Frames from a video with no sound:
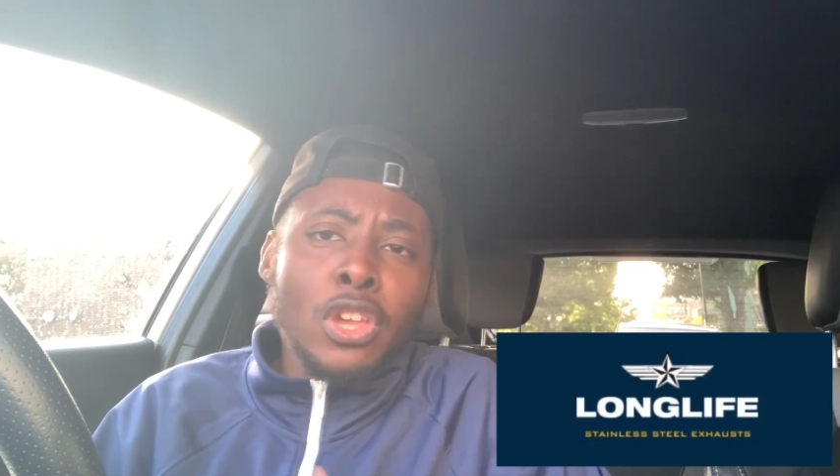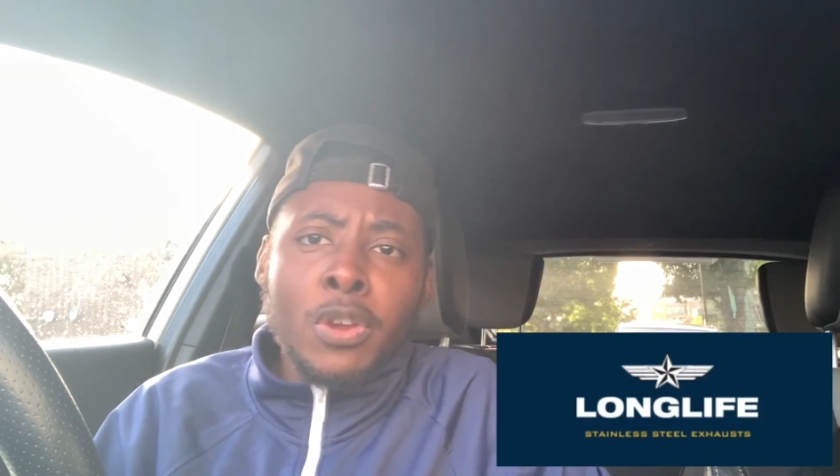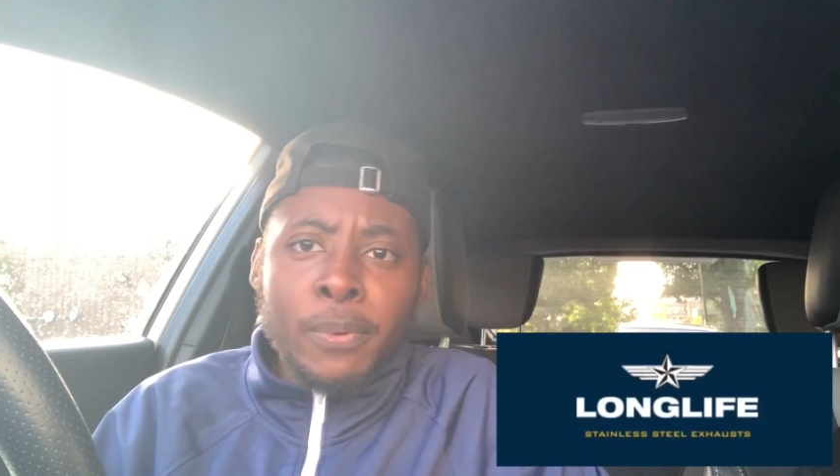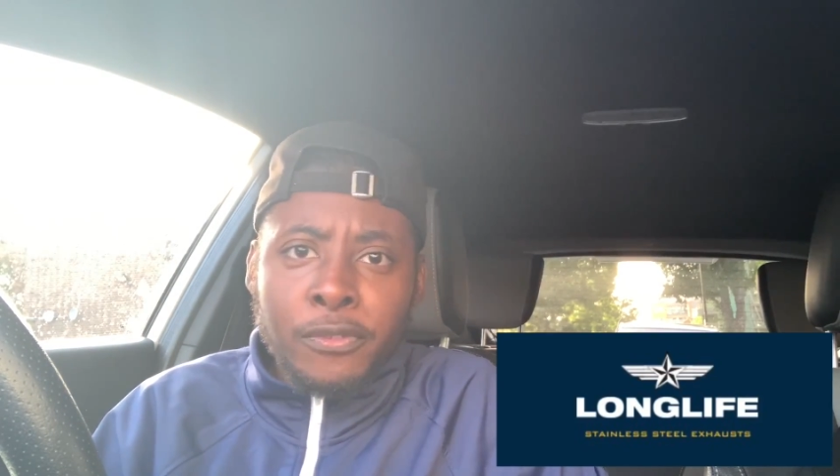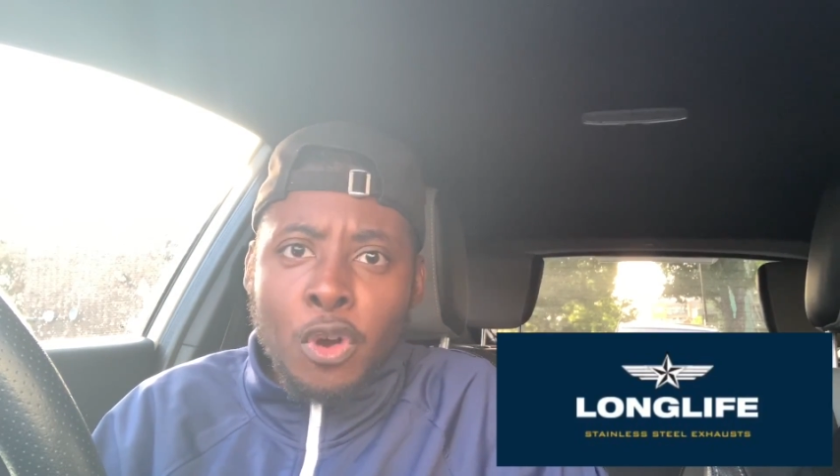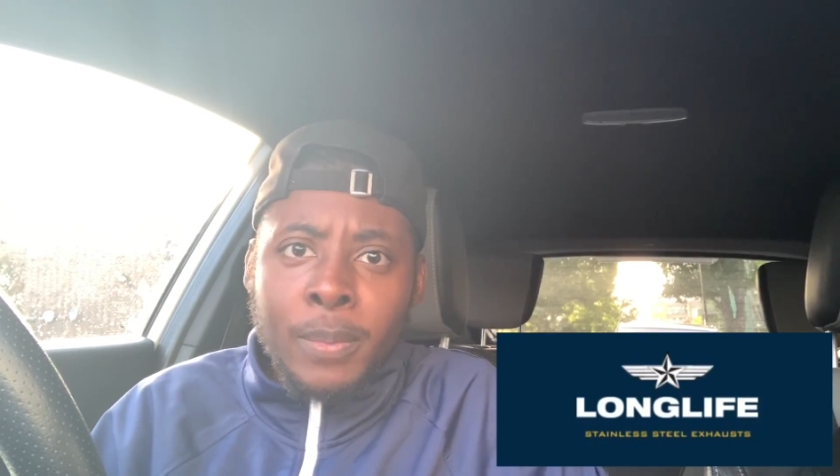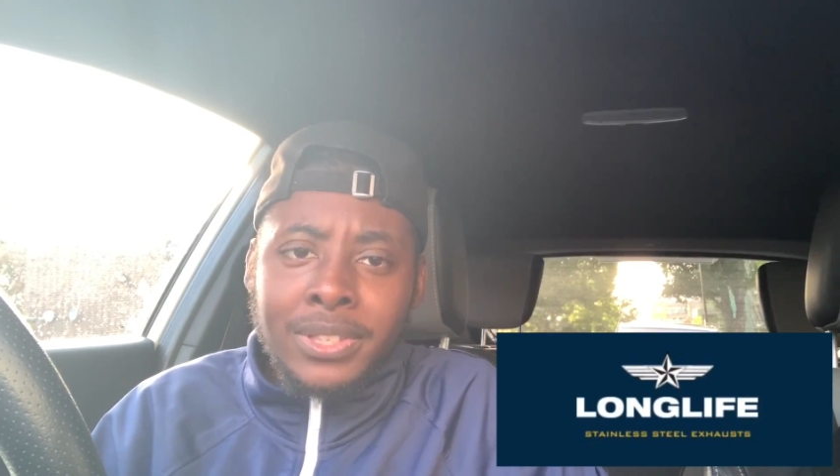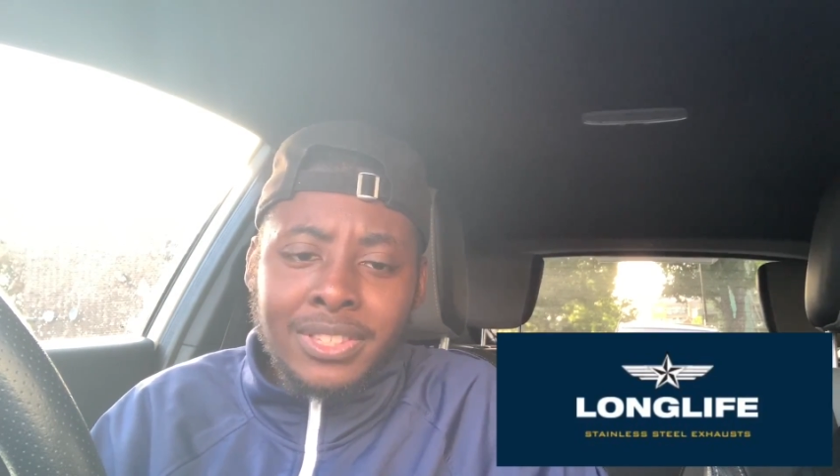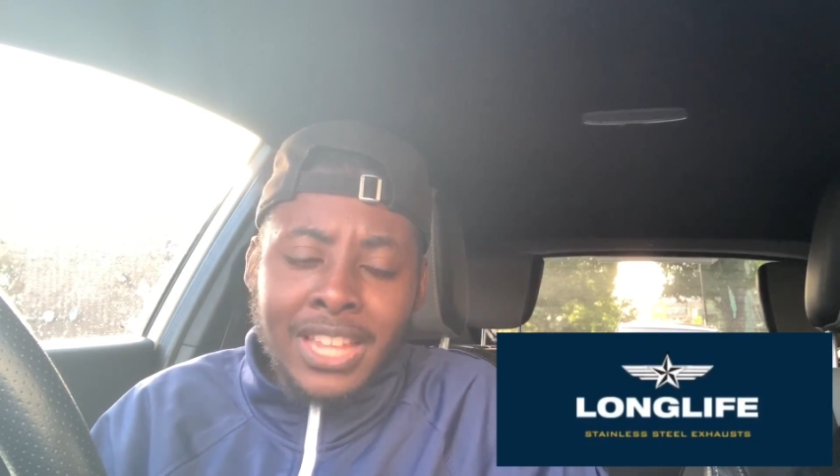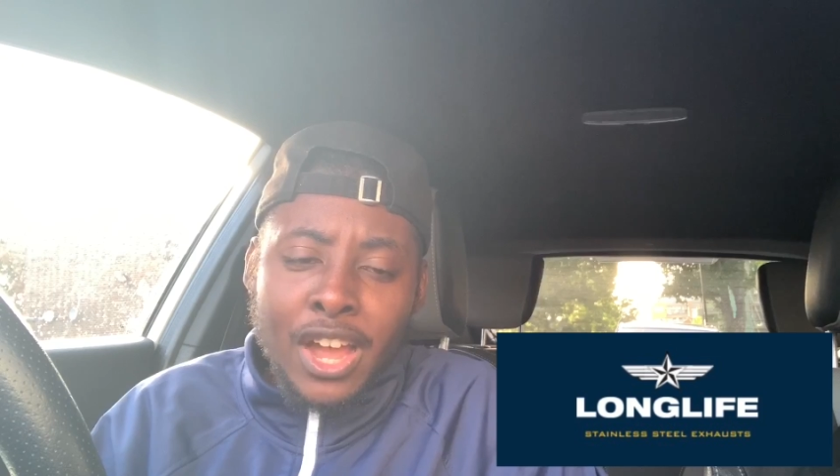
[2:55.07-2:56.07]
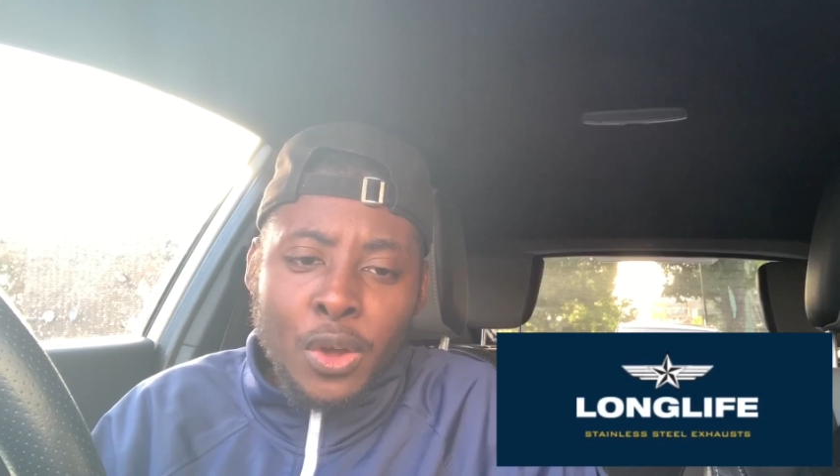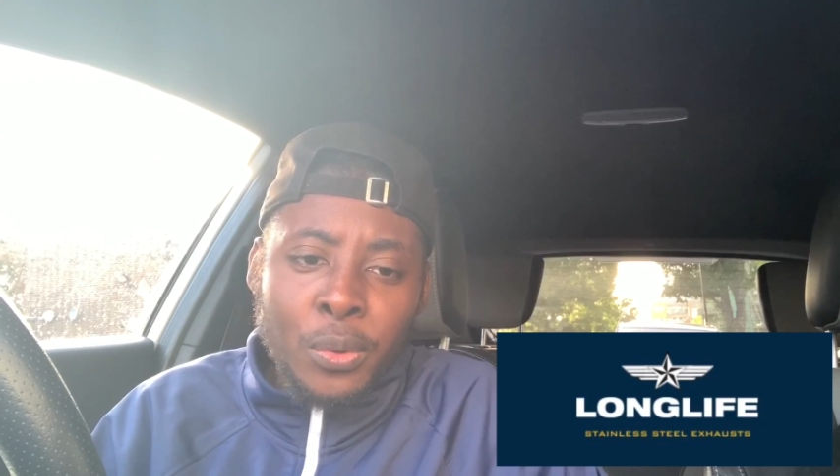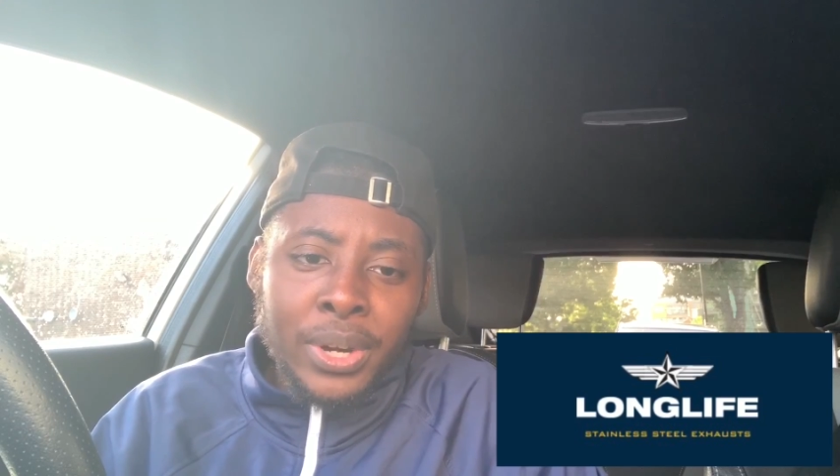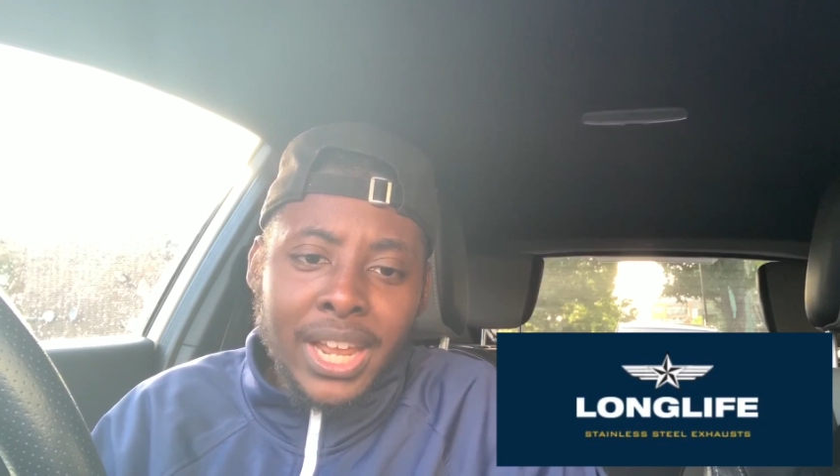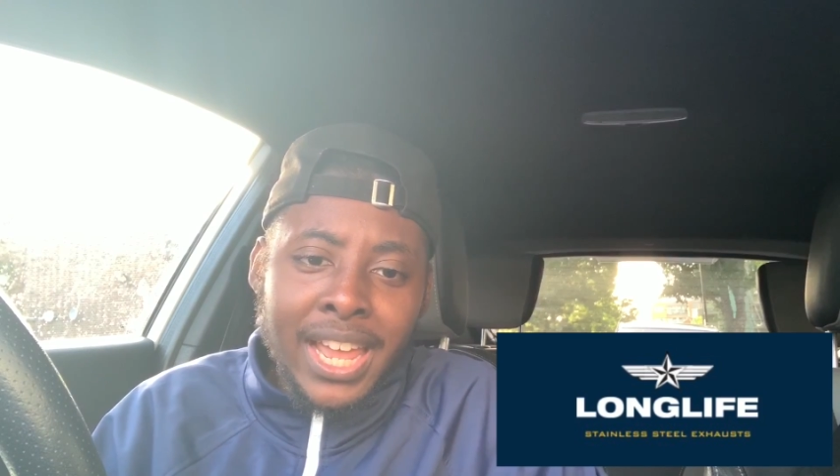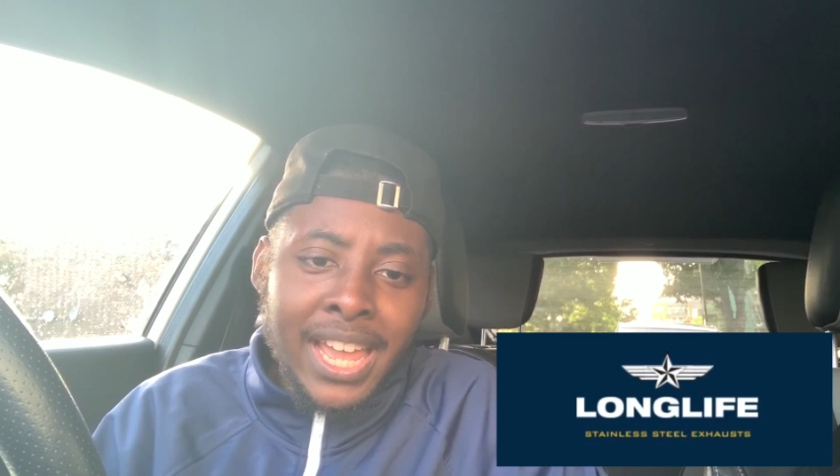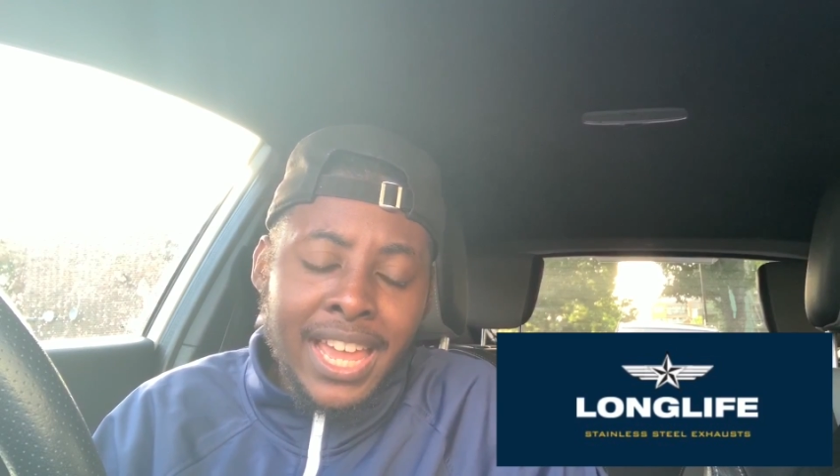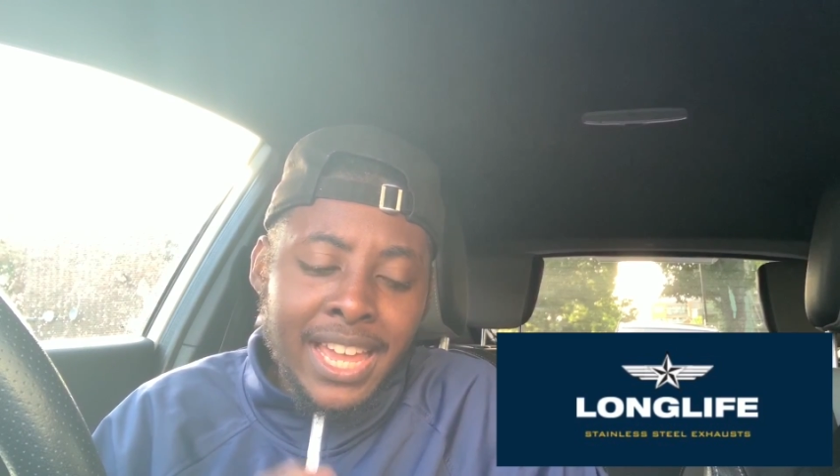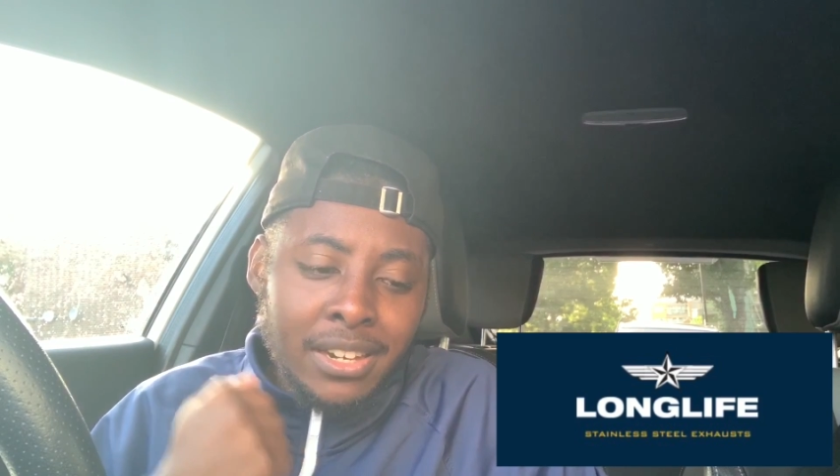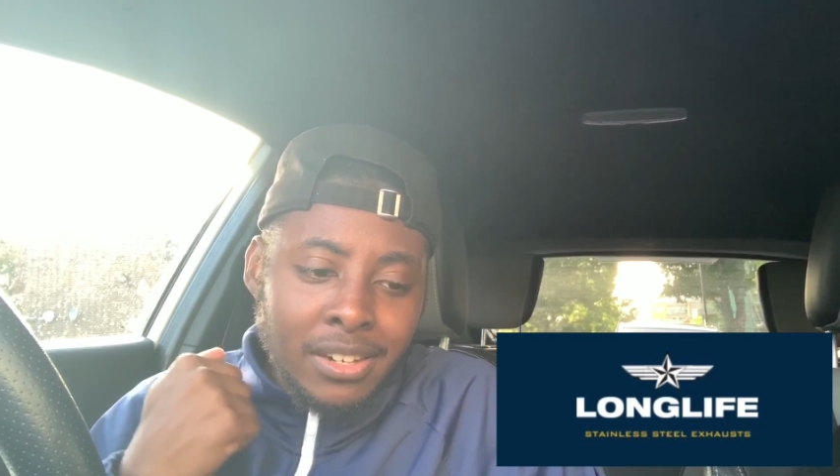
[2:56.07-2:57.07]
Performance down
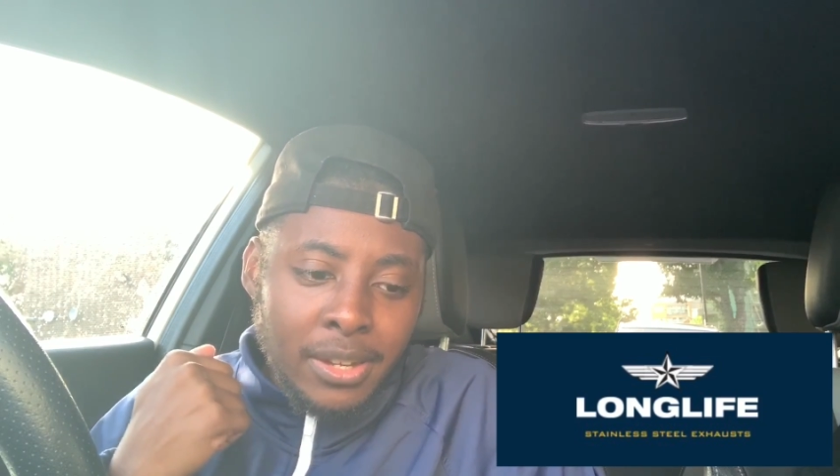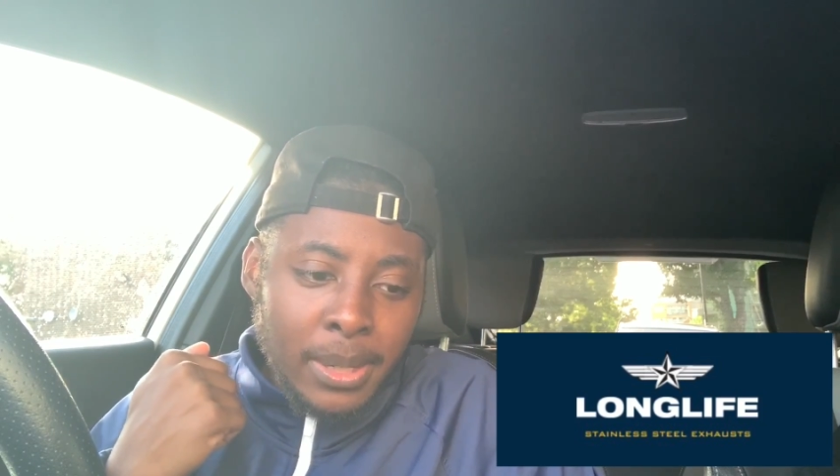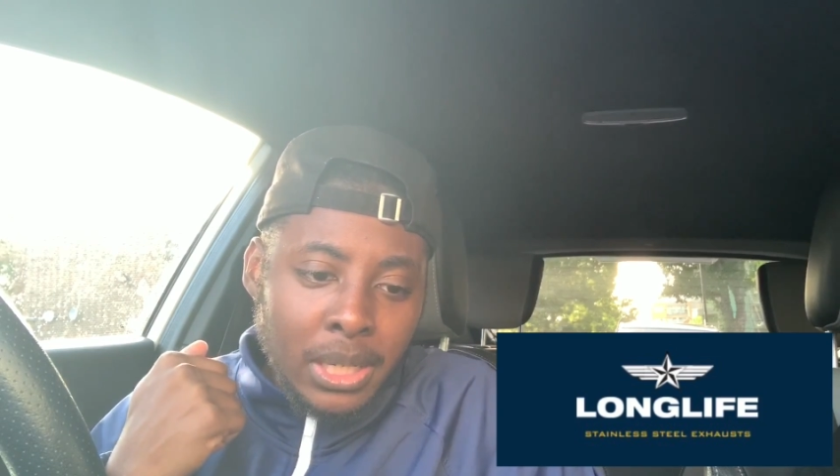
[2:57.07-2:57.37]
in